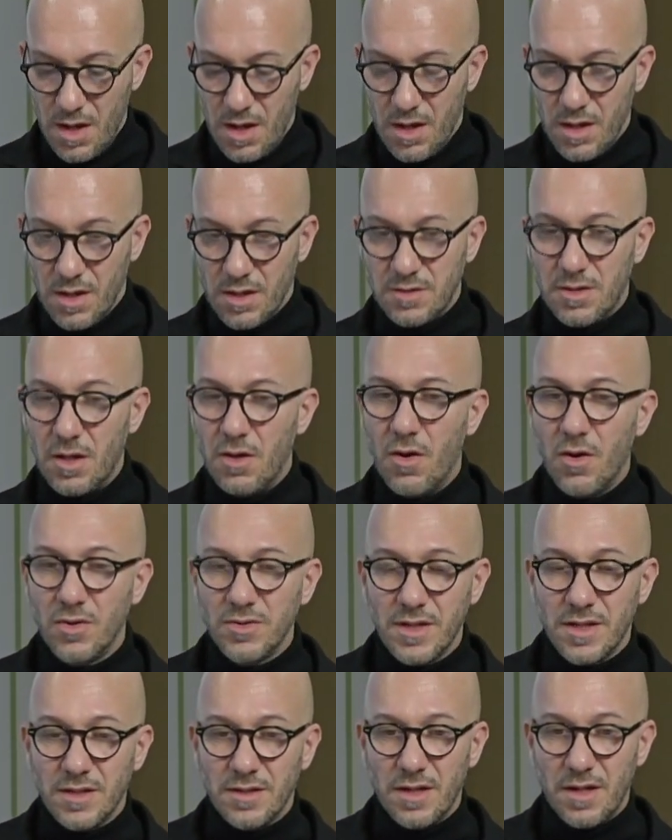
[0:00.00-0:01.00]
The
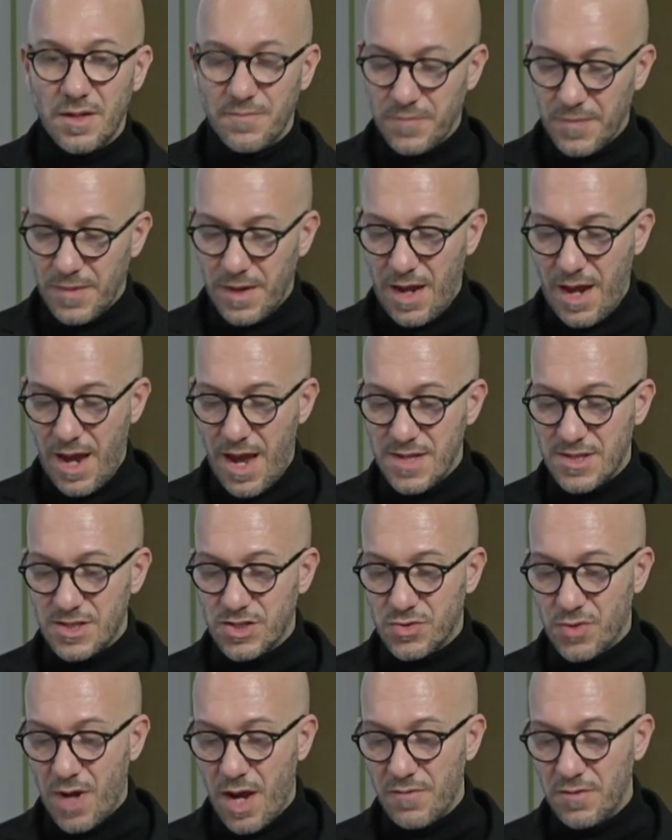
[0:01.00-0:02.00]
Loden has
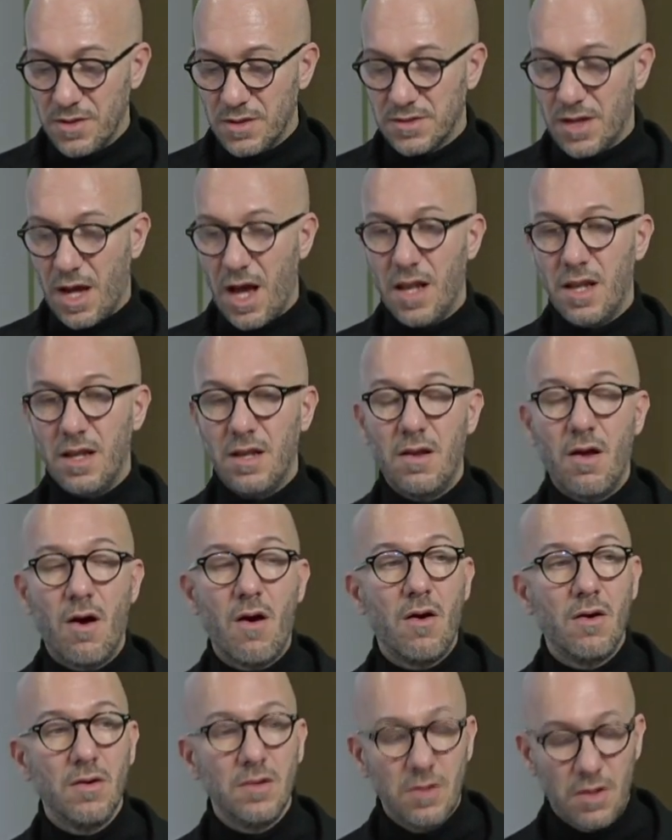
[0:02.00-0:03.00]
traveled a
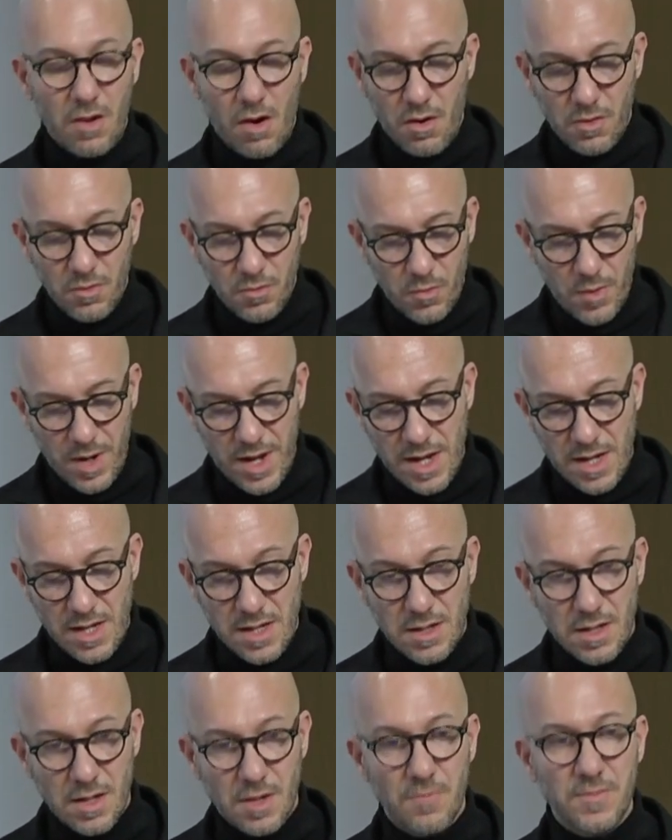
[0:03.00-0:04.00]
long, long way
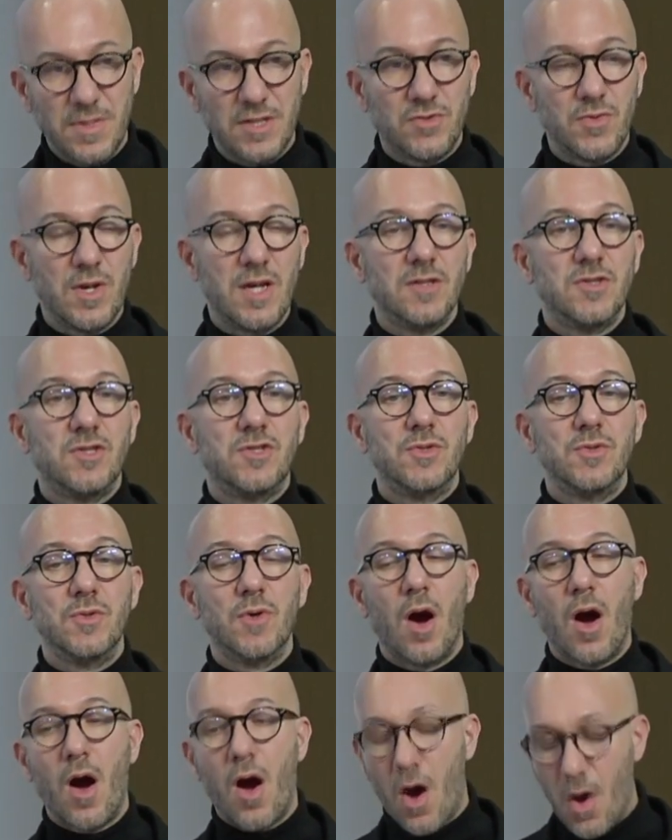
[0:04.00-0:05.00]
between two
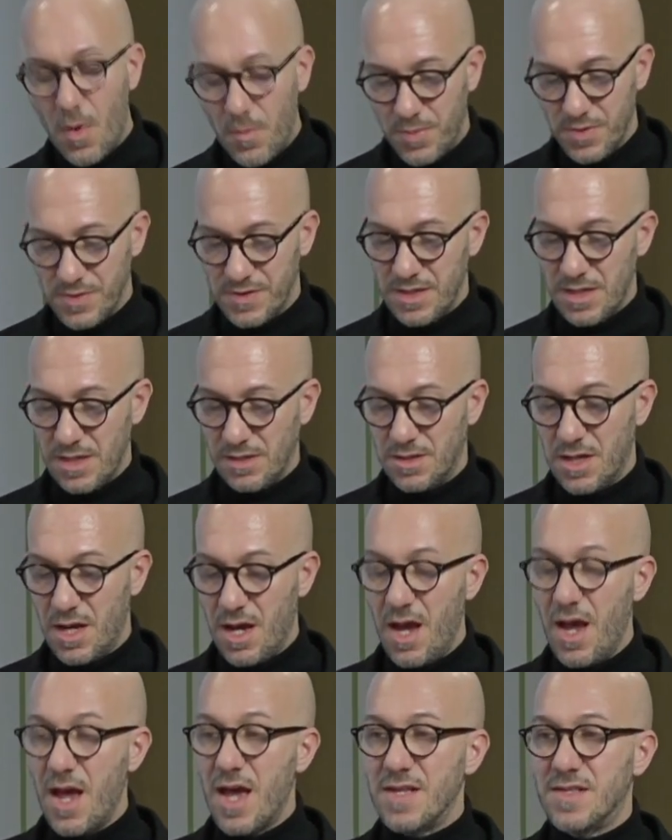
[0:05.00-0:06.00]
opposite
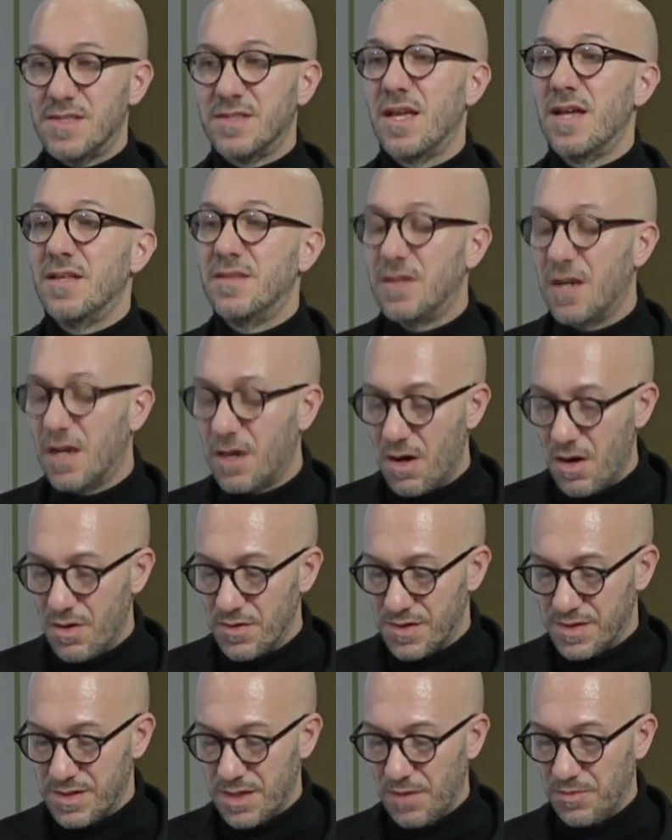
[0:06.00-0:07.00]
aesthetic
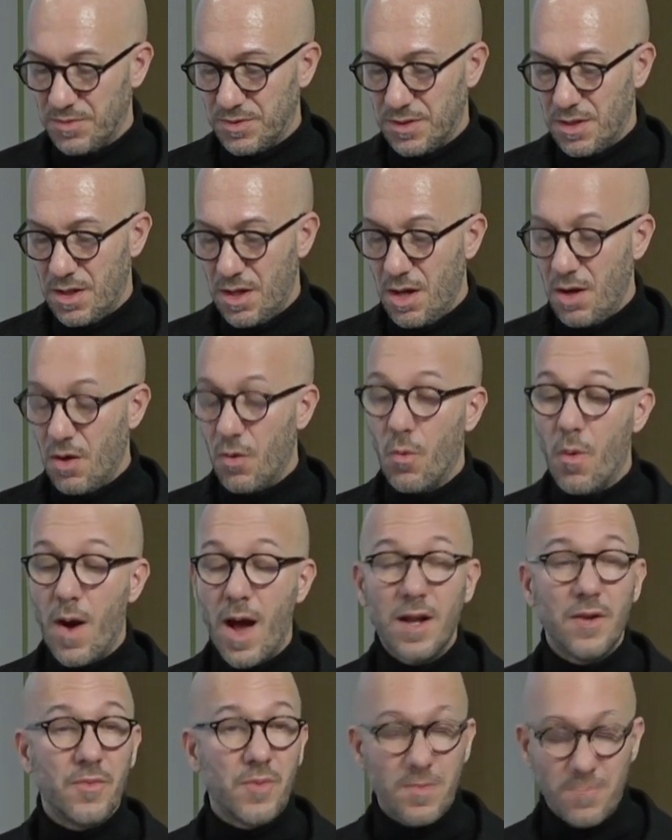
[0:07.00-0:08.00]
concepts while
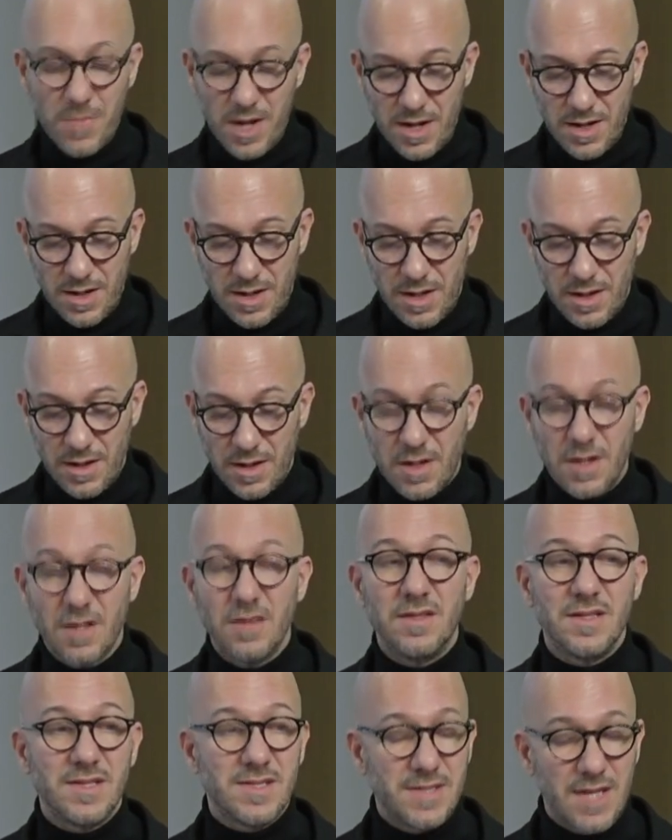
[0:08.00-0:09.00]
remaining the
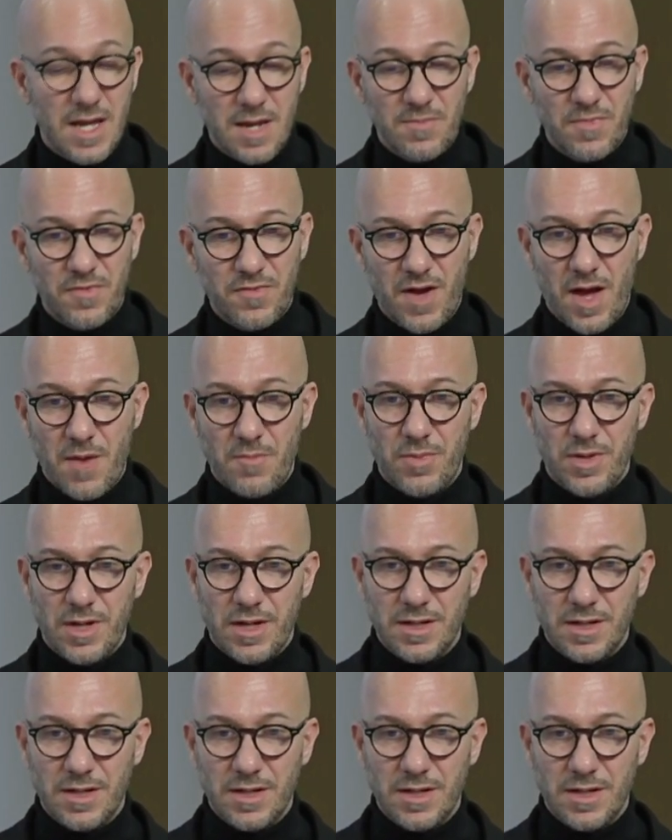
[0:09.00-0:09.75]
same fabric.